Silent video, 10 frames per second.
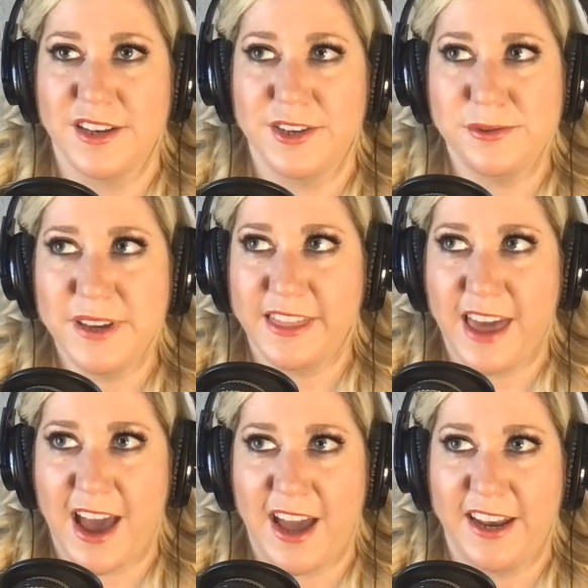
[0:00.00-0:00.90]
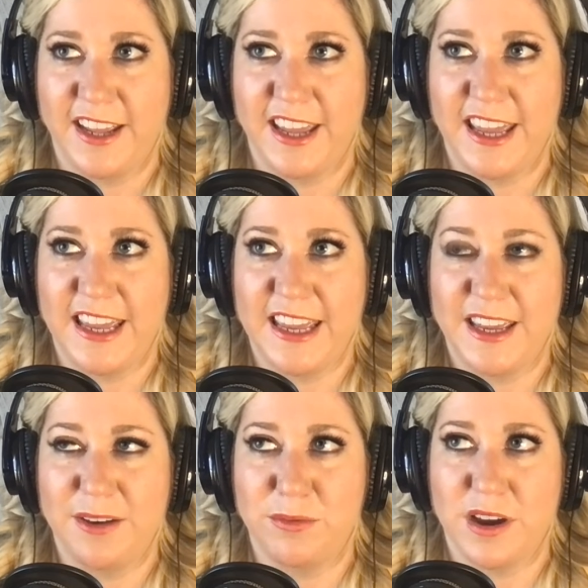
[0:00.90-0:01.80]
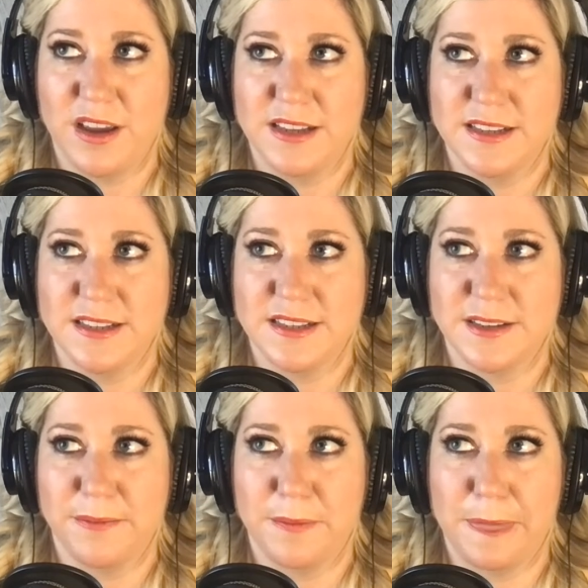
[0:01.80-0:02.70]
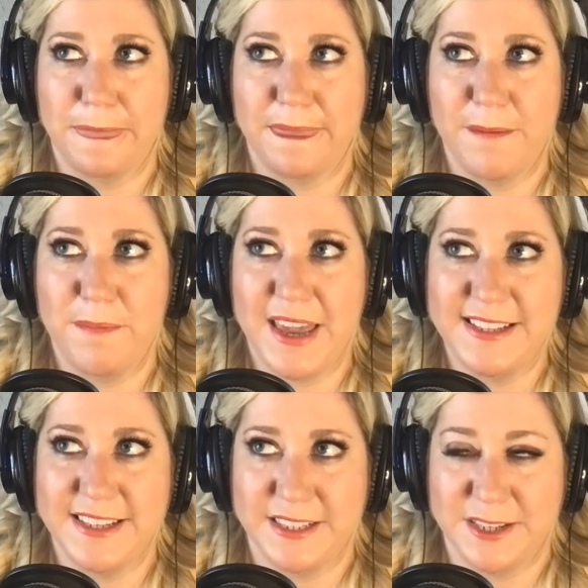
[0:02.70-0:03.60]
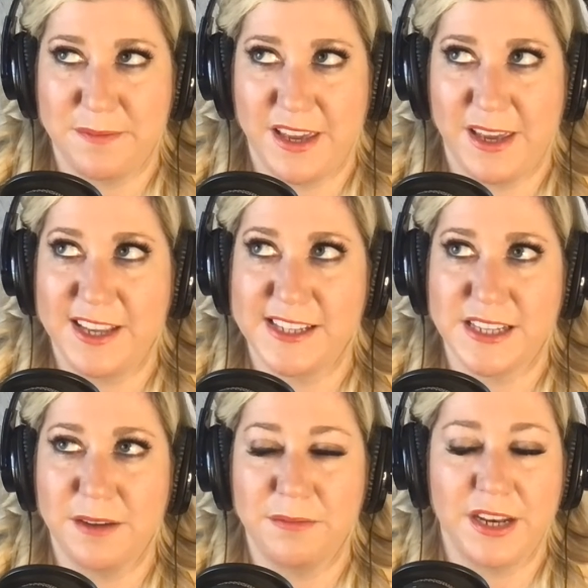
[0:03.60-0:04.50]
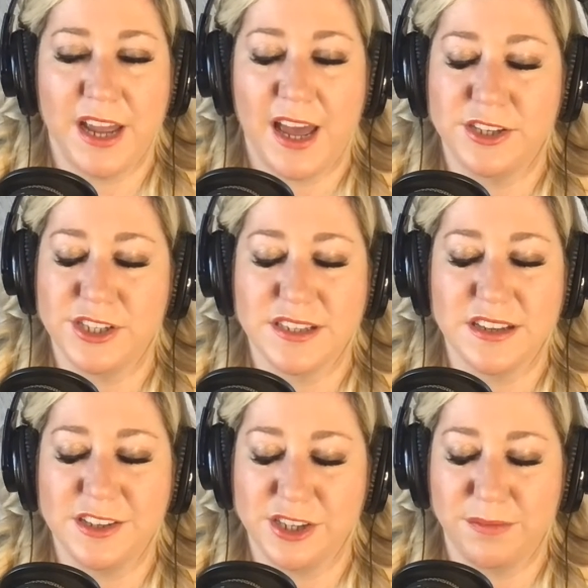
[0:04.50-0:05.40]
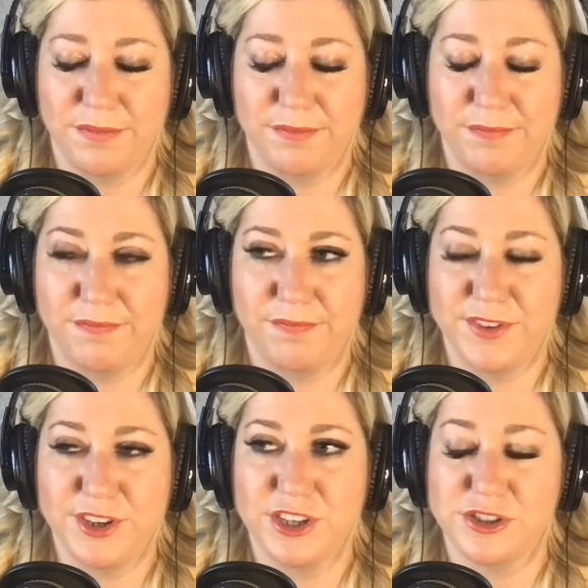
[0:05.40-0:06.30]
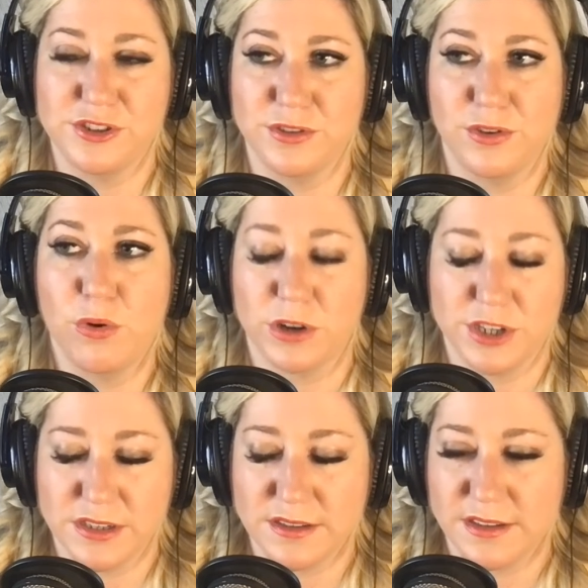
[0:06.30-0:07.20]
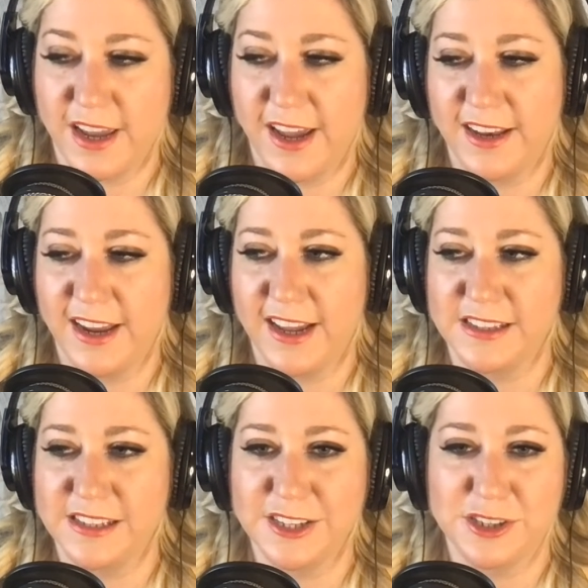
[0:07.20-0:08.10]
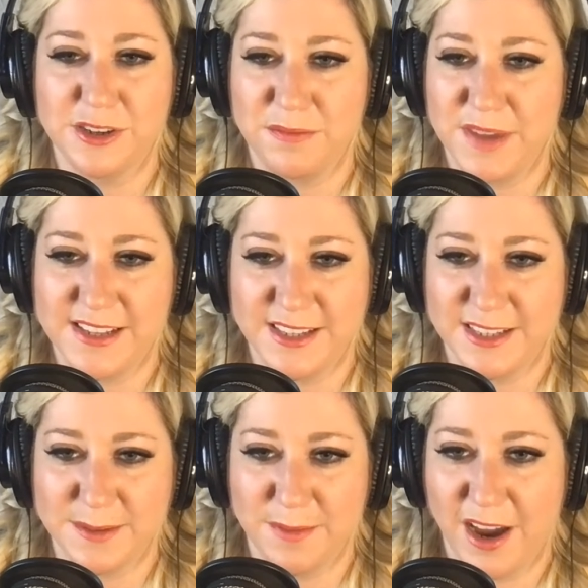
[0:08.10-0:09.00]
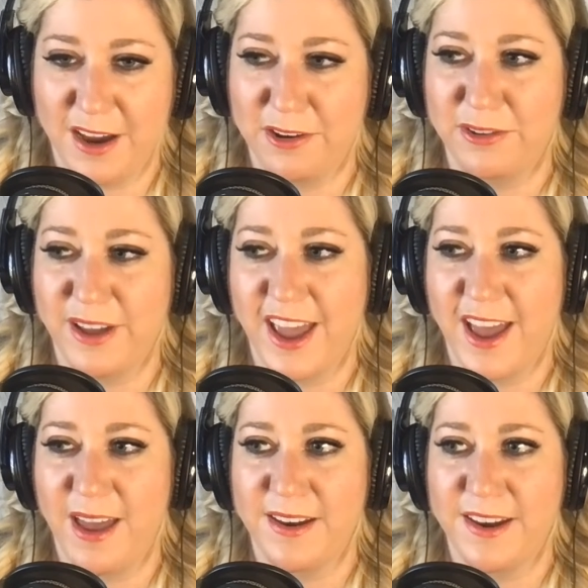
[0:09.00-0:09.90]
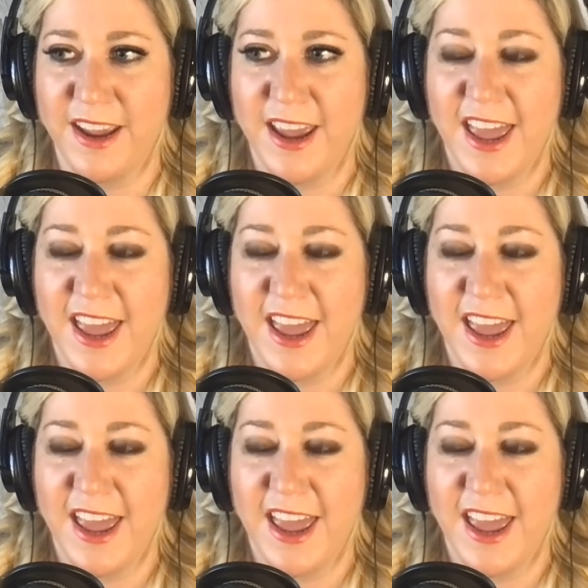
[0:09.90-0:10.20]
doing that, it was amazing to me because Hamida had just she's gorgeous and had such an amazing smile. And